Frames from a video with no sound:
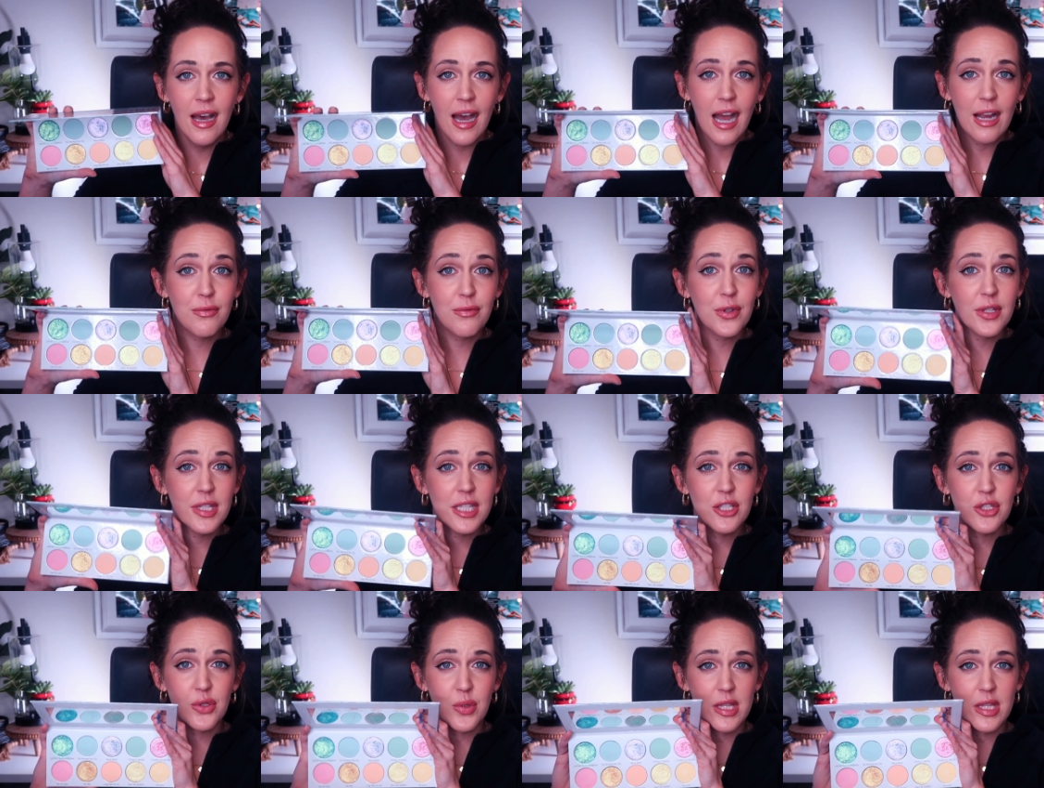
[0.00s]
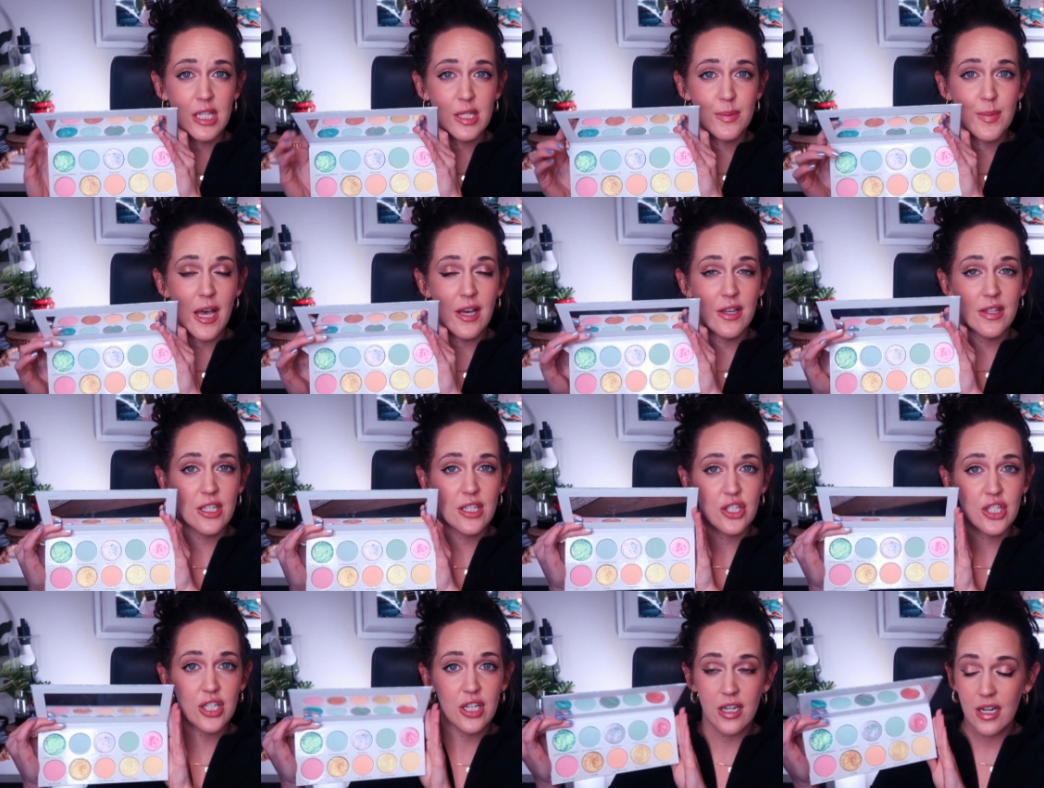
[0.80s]
I really enjoyed this palette
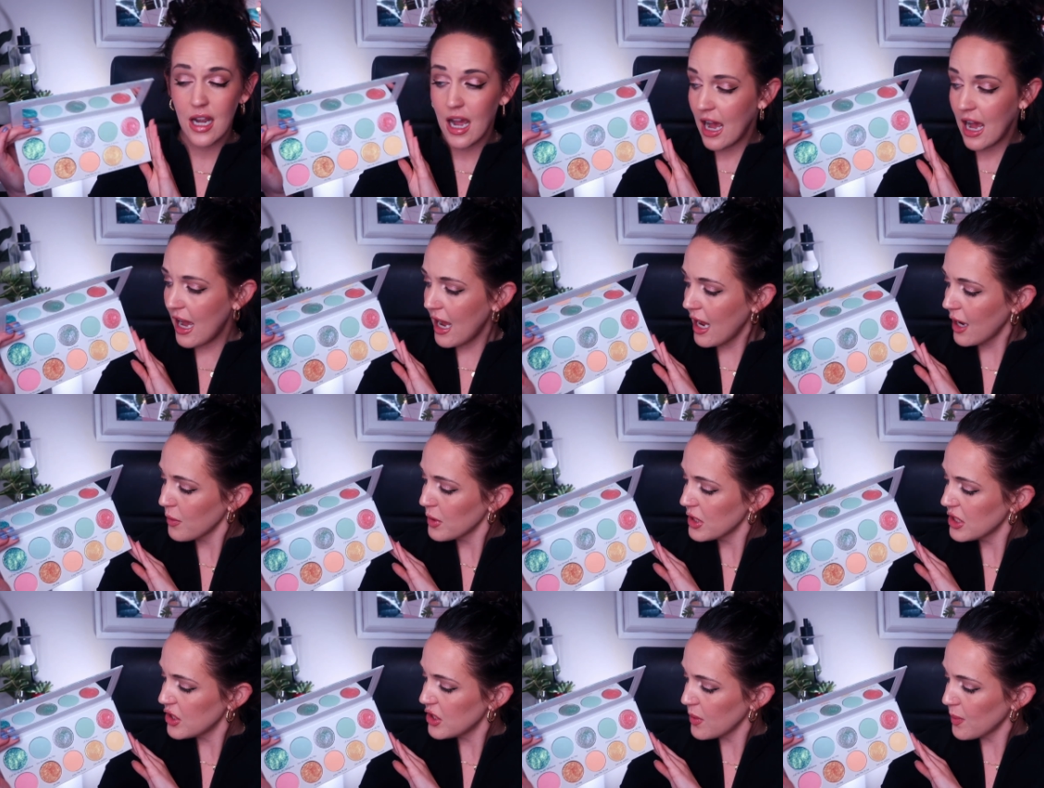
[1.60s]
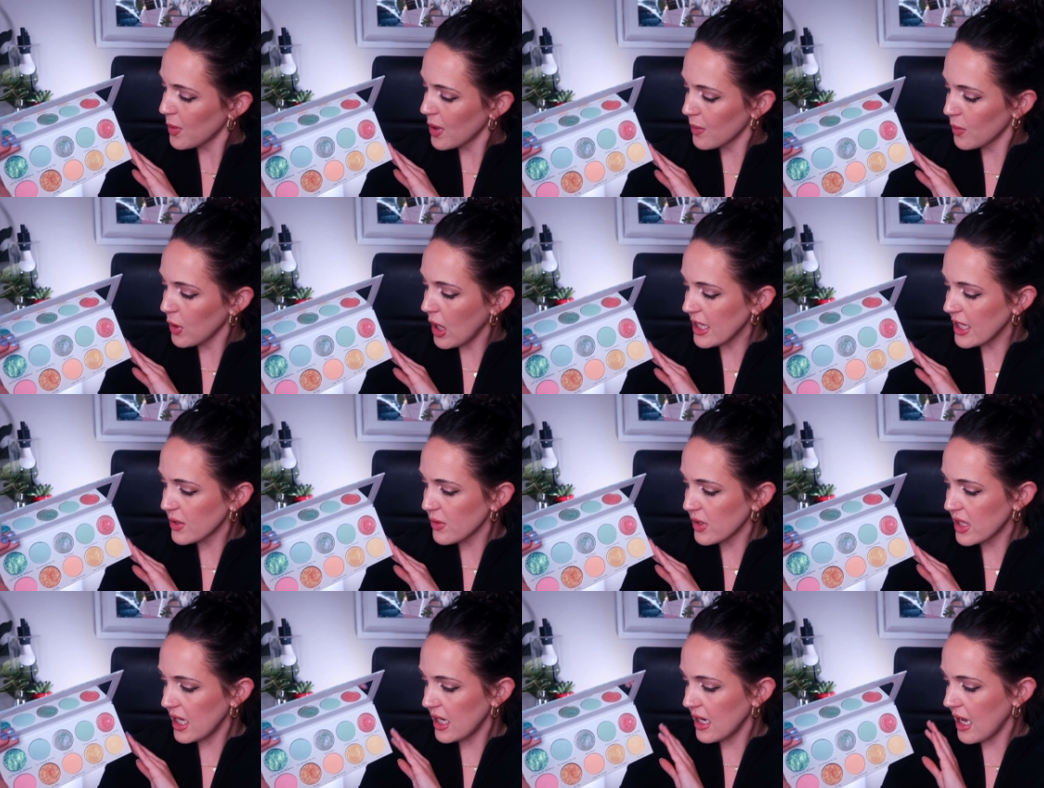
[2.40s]
this year. I was super
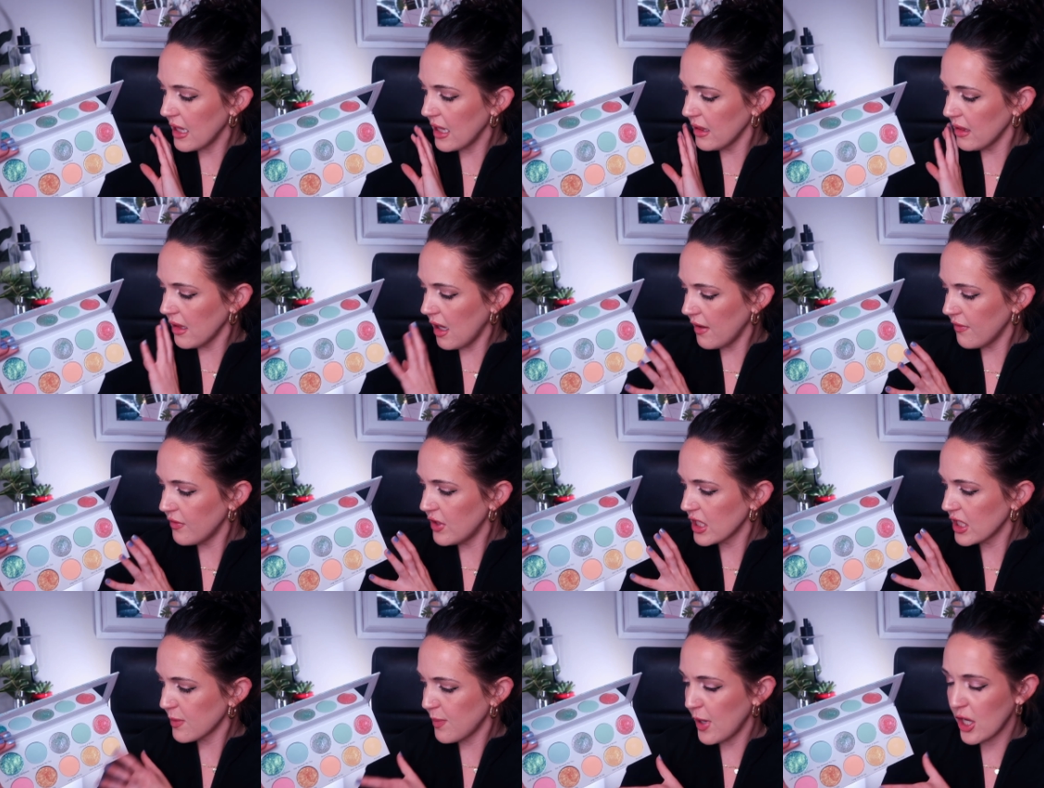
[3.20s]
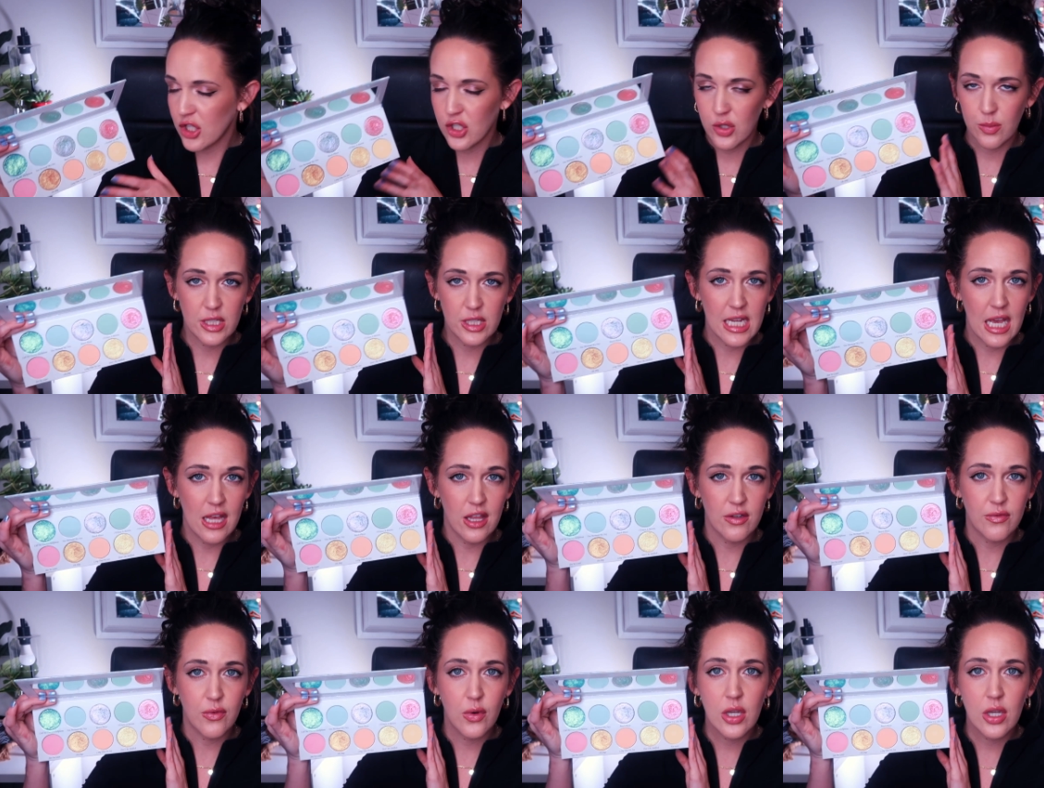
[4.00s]
impressed with it. I love the special
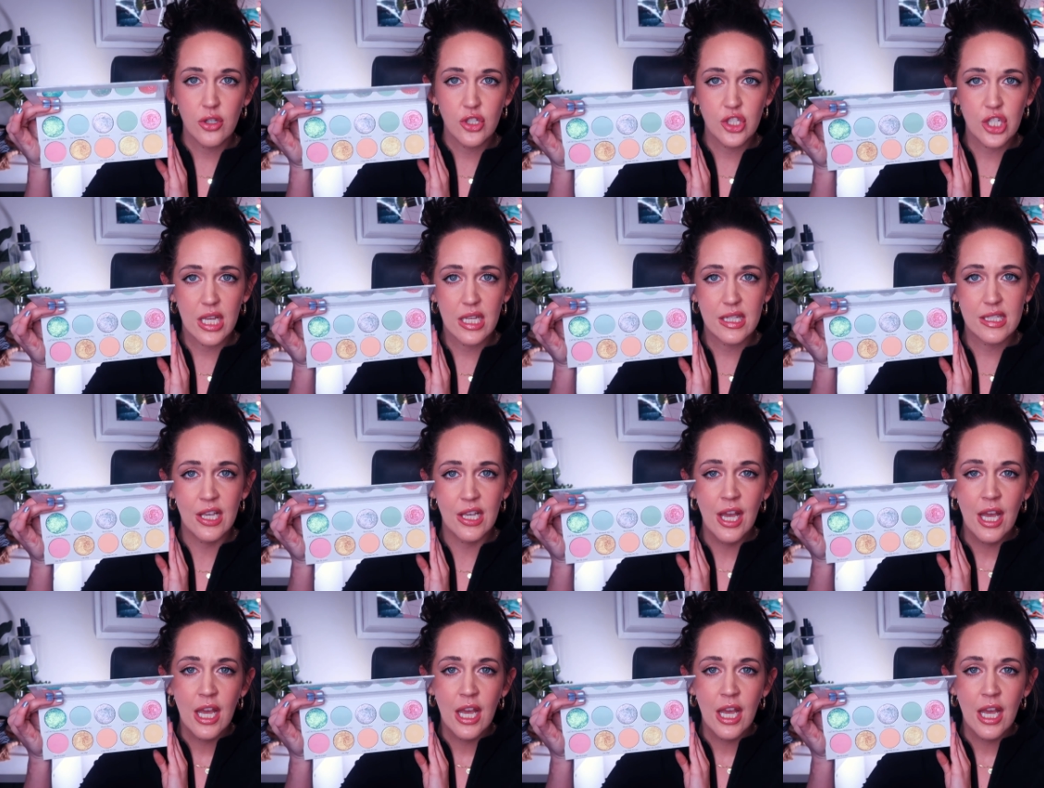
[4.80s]
metallic foil shades.